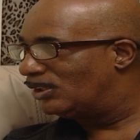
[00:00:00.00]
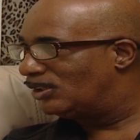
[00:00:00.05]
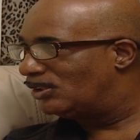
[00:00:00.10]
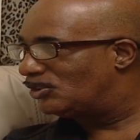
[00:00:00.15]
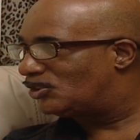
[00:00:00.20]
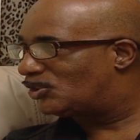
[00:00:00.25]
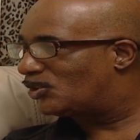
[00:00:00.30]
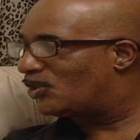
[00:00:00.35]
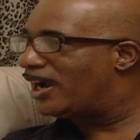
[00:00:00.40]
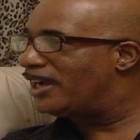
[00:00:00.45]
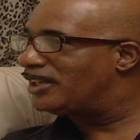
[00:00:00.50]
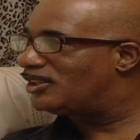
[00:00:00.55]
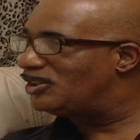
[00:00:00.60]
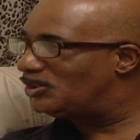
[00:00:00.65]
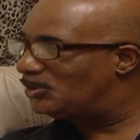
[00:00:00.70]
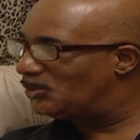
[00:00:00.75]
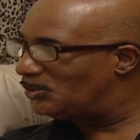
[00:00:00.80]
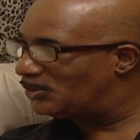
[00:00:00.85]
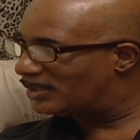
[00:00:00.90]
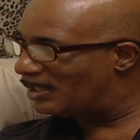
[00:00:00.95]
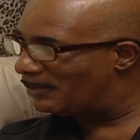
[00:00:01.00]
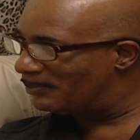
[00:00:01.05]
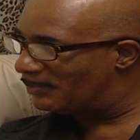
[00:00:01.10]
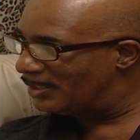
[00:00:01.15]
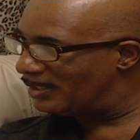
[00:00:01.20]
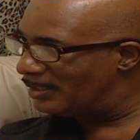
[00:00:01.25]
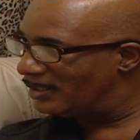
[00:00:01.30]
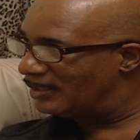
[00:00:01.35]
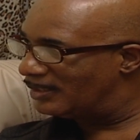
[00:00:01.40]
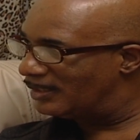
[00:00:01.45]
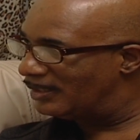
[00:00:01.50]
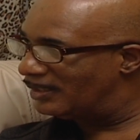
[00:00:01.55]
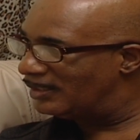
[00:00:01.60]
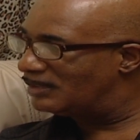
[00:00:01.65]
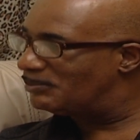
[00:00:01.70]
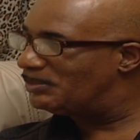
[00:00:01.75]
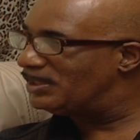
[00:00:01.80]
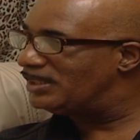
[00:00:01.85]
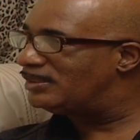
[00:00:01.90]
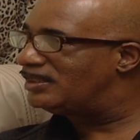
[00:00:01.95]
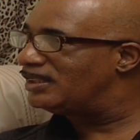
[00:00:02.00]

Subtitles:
try to do something a little bit